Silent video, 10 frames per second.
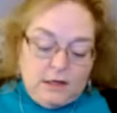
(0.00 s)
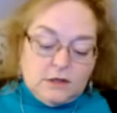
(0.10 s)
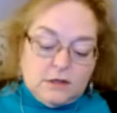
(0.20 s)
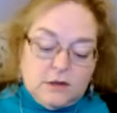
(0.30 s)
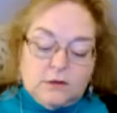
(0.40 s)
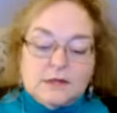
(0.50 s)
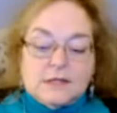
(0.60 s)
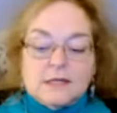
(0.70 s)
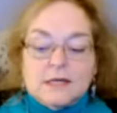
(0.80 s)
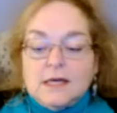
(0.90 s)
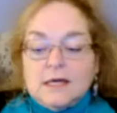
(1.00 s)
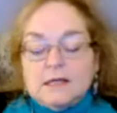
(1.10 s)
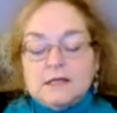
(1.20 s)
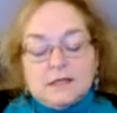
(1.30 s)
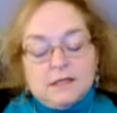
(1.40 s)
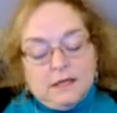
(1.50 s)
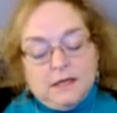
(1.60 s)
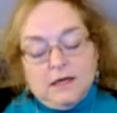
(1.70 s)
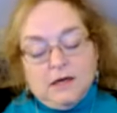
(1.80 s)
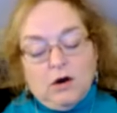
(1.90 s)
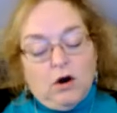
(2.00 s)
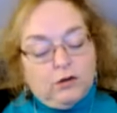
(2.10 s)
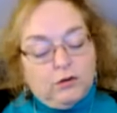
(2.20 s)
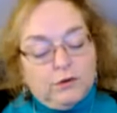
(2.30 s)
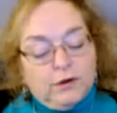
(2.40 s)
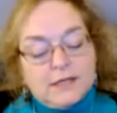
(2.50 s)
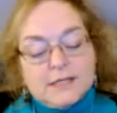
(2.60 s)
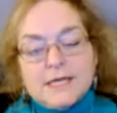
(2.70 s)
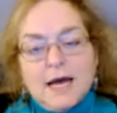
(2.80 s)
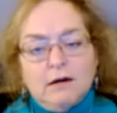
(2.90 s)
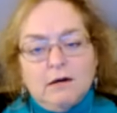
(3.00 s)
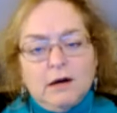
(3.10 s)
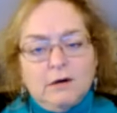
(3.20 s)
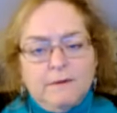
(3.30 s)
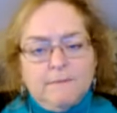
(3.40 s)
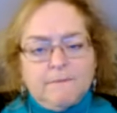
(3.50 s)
So this is the Arthurian Tarot,